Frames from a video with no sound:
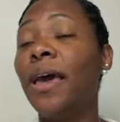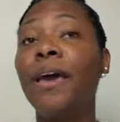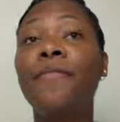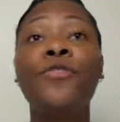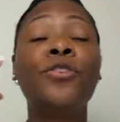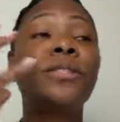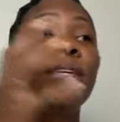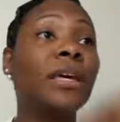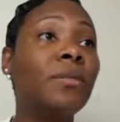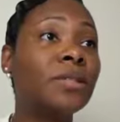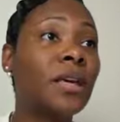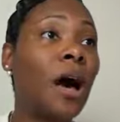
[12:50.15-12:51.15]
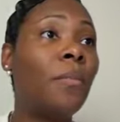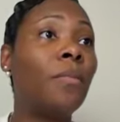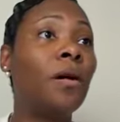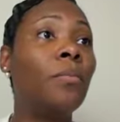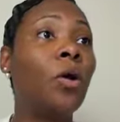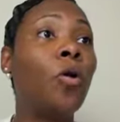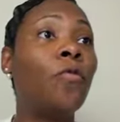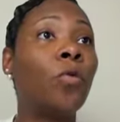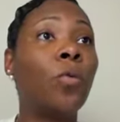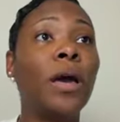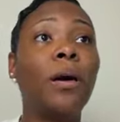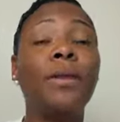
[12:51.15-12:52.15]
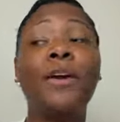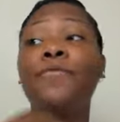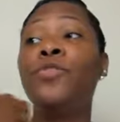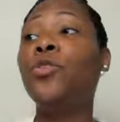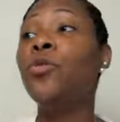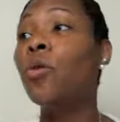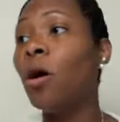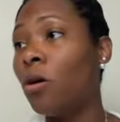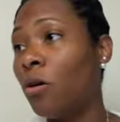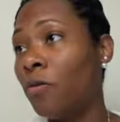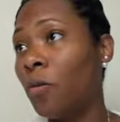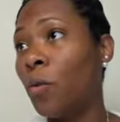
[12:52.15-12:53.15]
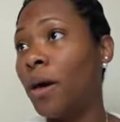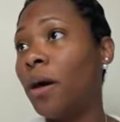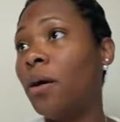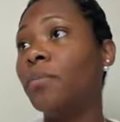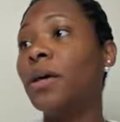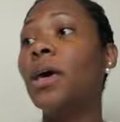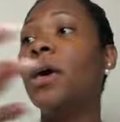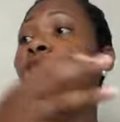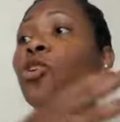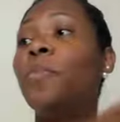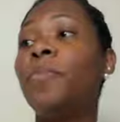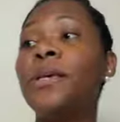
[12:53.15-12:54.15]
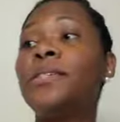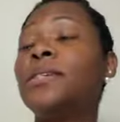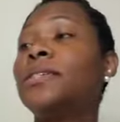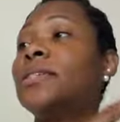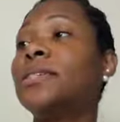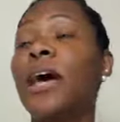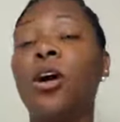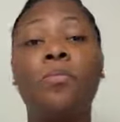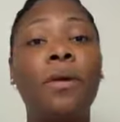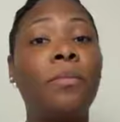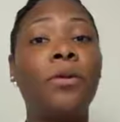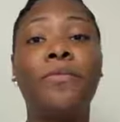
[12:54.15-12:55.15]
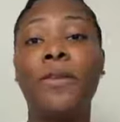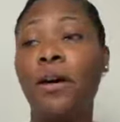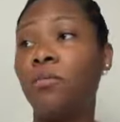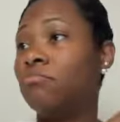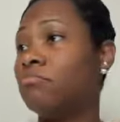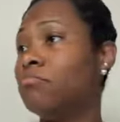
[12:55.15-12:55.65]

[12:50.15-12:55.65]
If your team is overwhelmed, if you are overwhelmed, your business is not going to be able to flow.